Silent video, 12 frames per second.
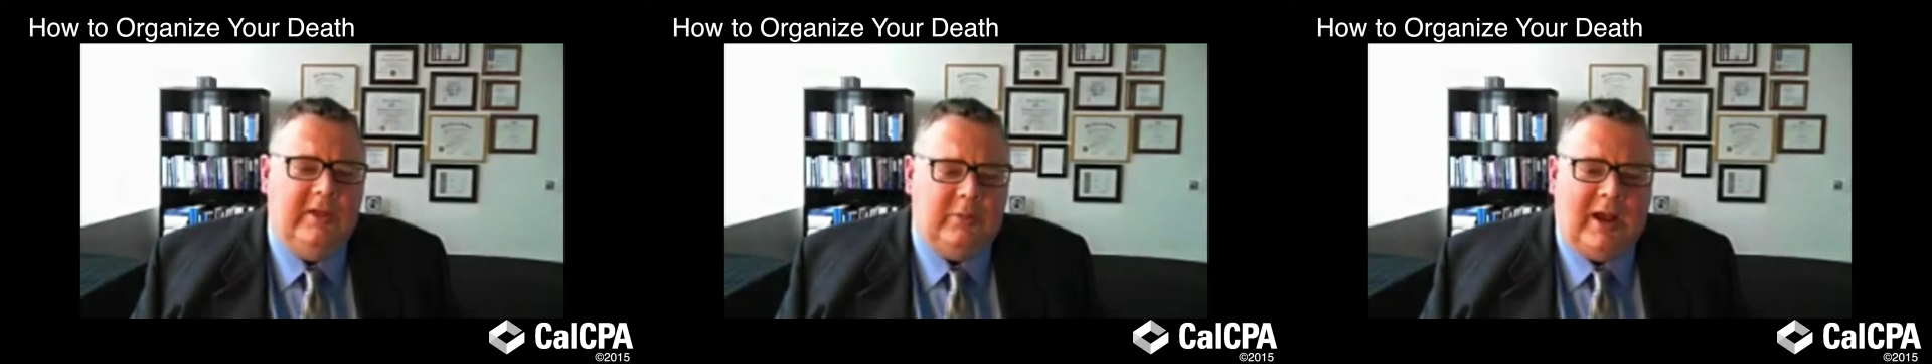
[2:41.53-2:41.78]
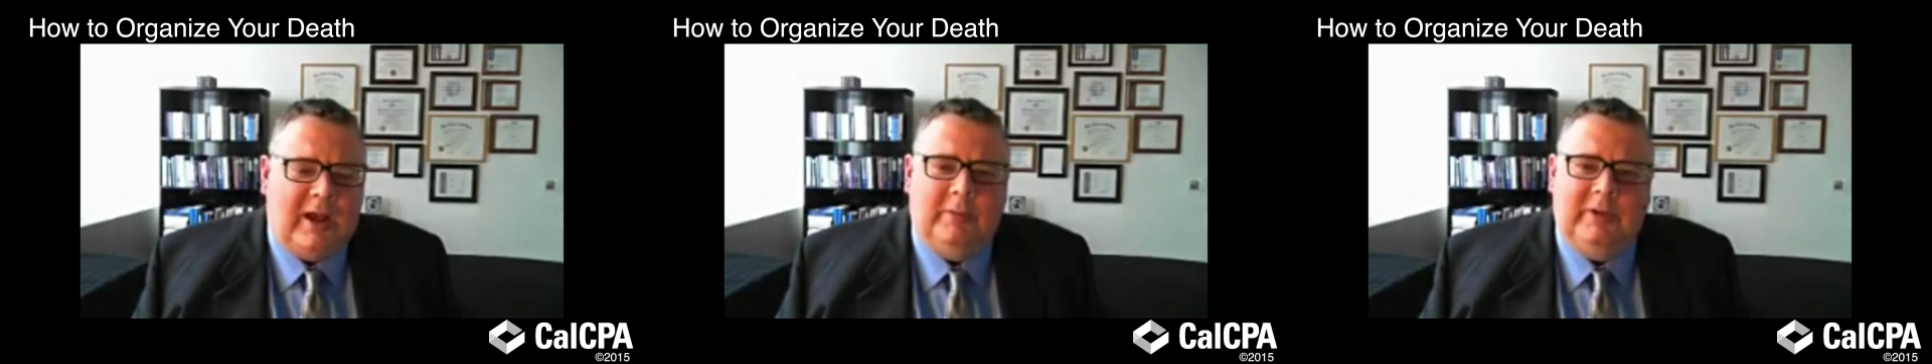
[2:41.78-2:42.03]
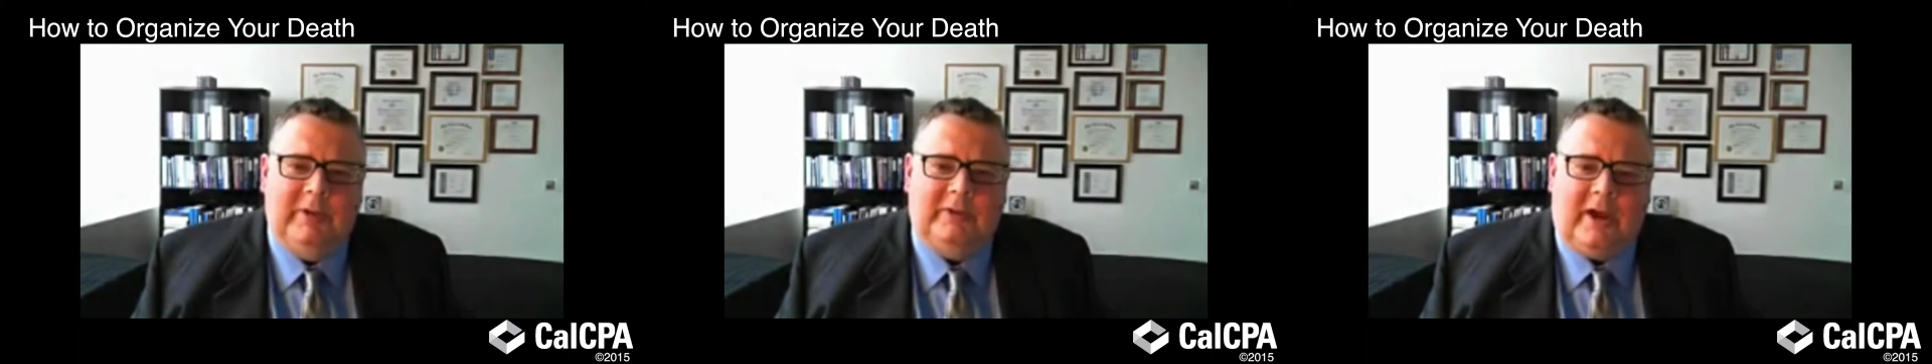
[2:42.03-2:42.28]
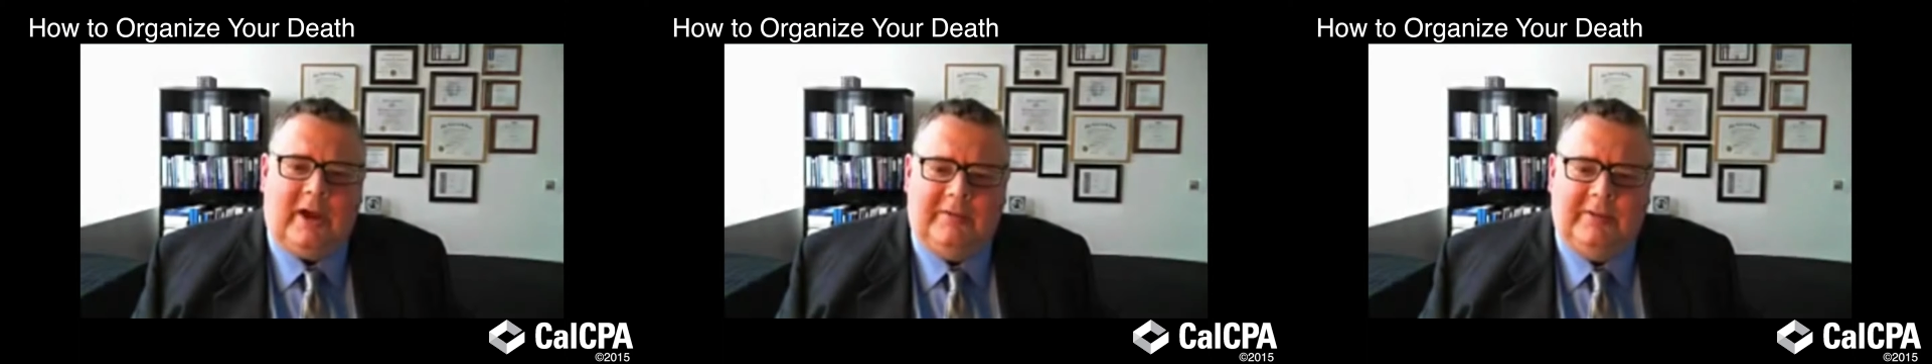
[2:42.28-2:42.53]
The
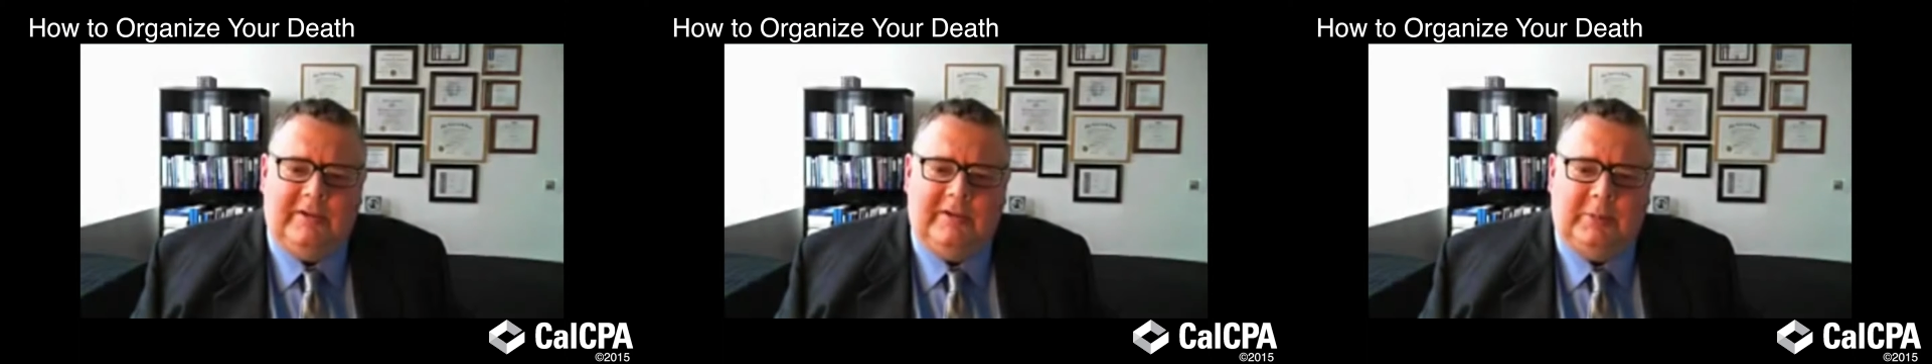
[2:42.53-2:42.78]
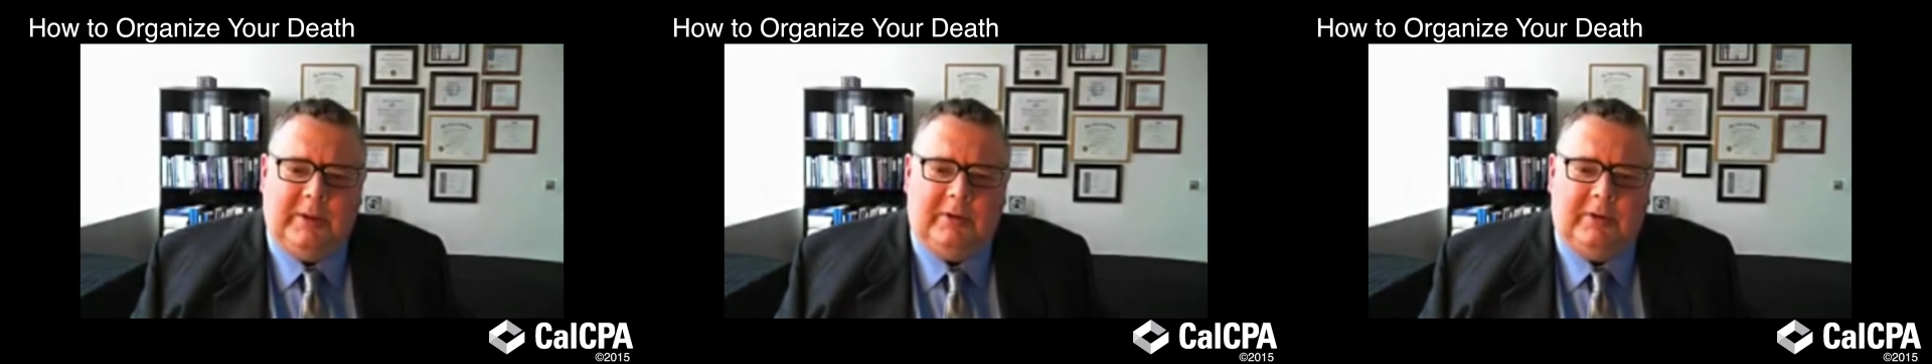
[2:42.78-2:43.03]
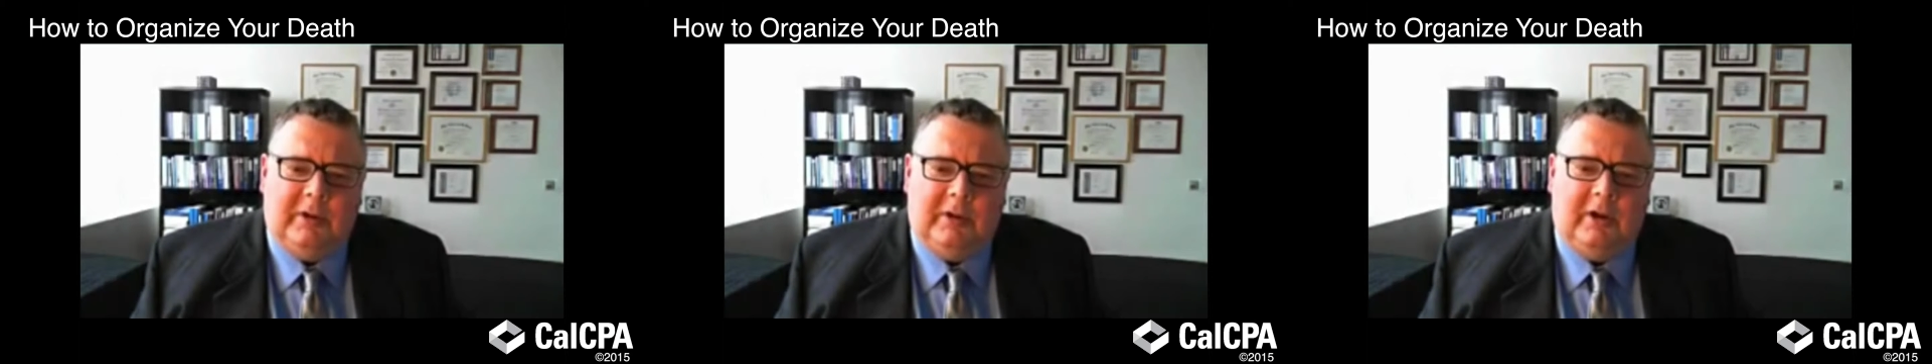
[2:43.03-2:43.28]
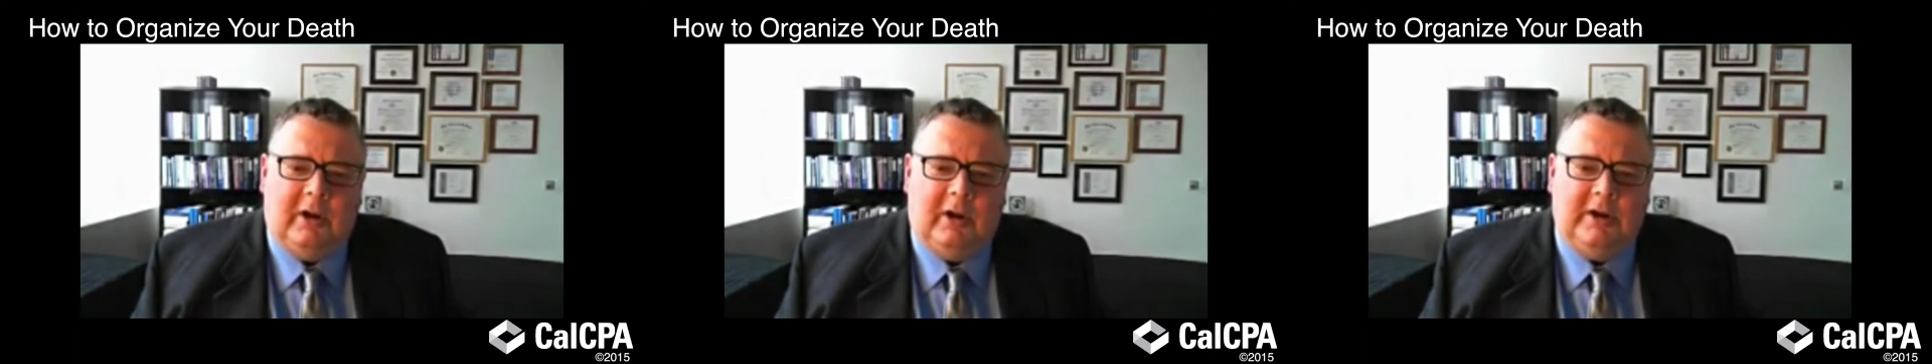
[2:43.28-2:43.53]
problem is, often these
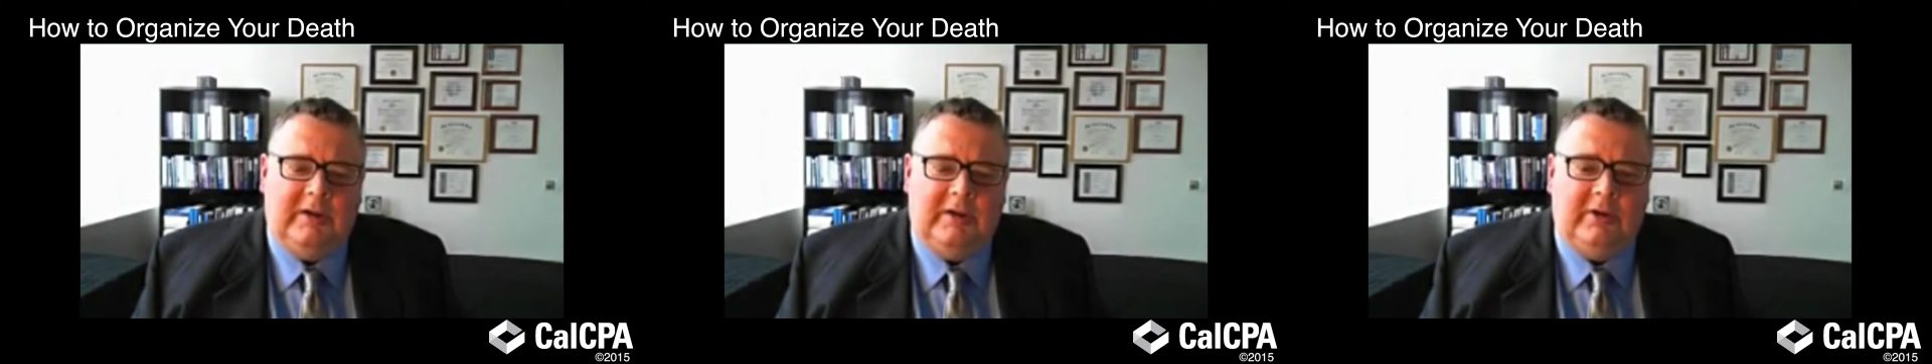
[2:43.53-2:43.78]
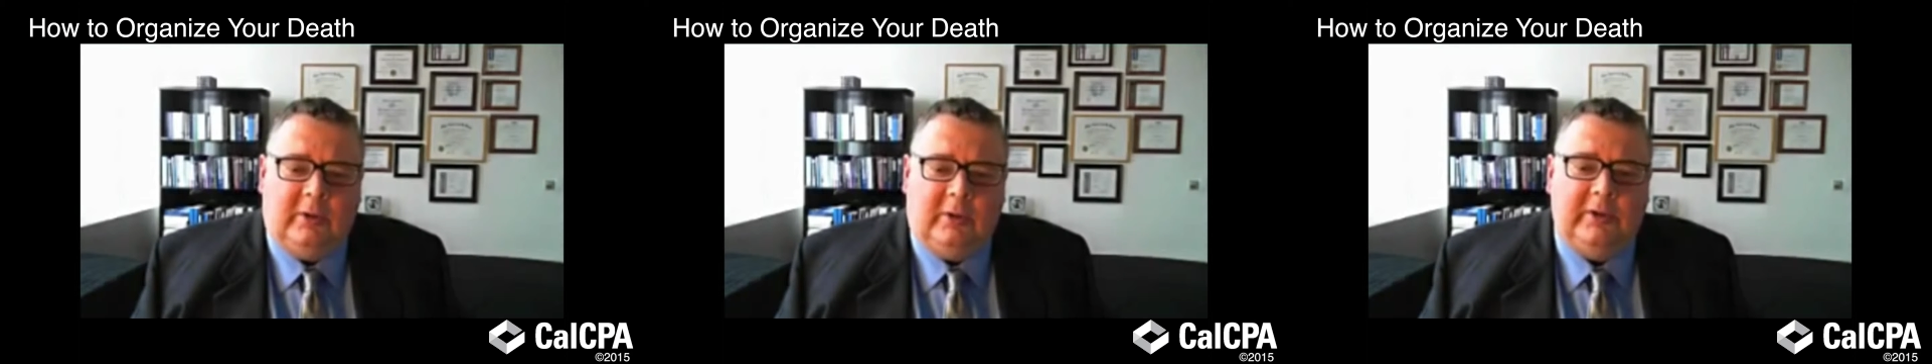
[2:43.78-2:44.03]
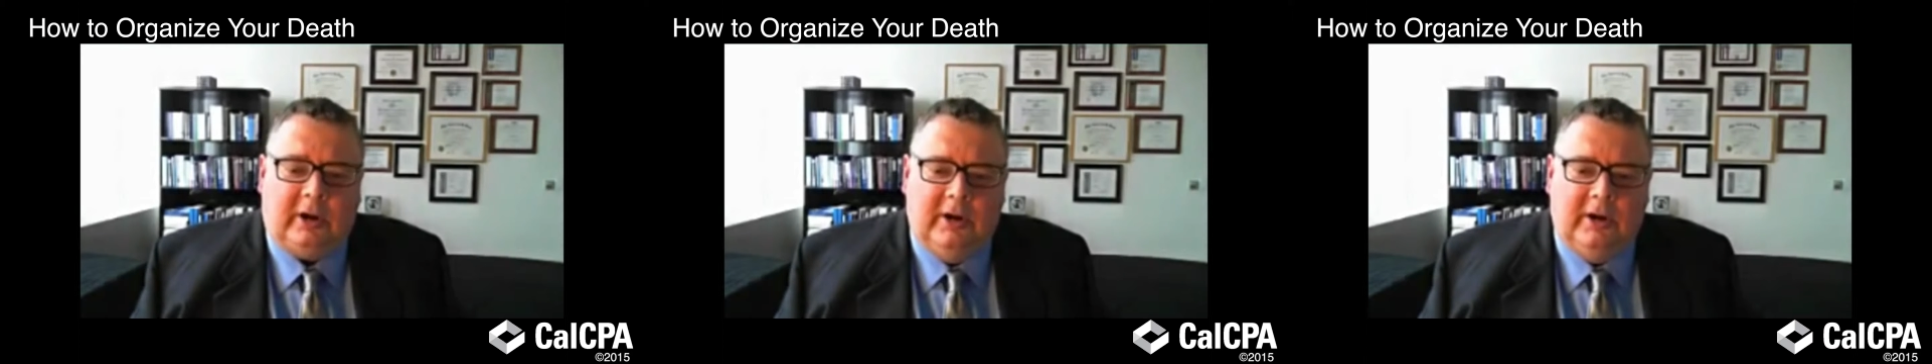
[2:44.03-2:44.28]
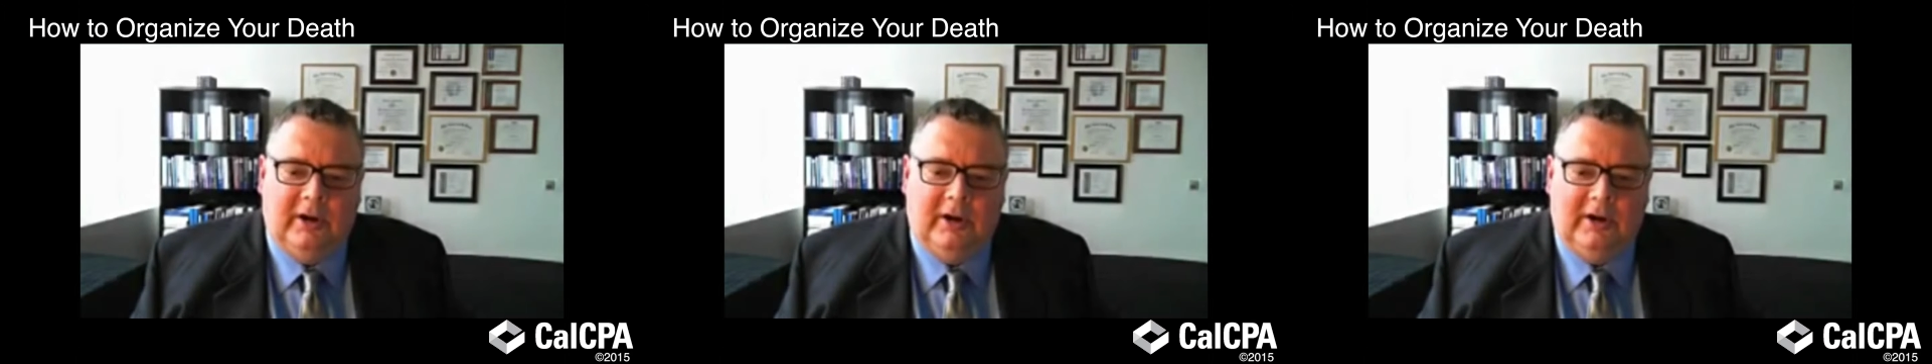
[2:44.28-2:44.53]
people are even
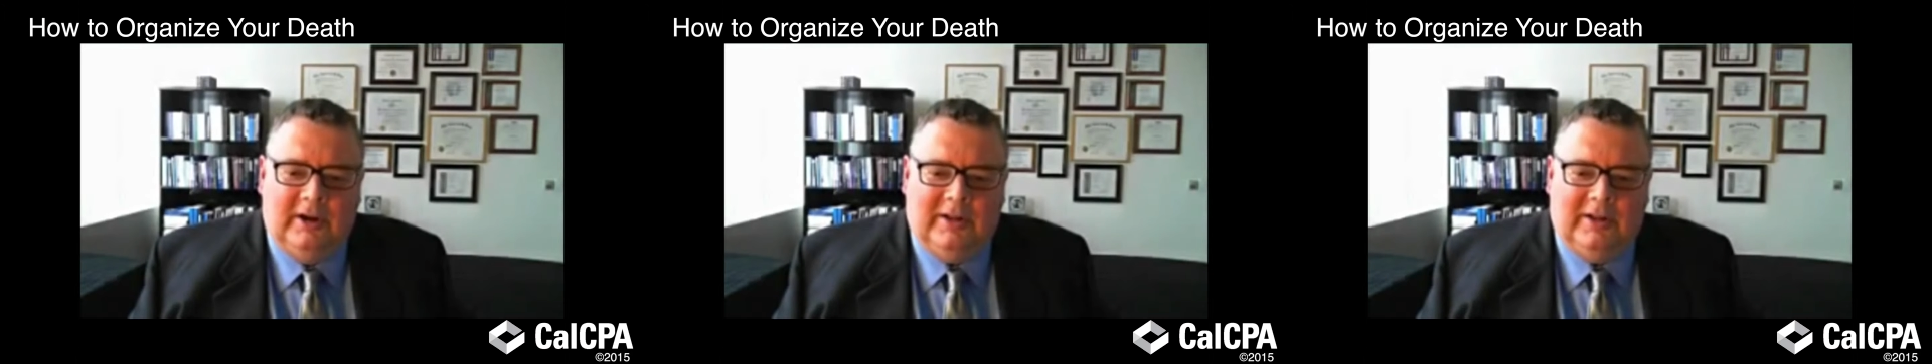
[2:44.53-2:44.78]
older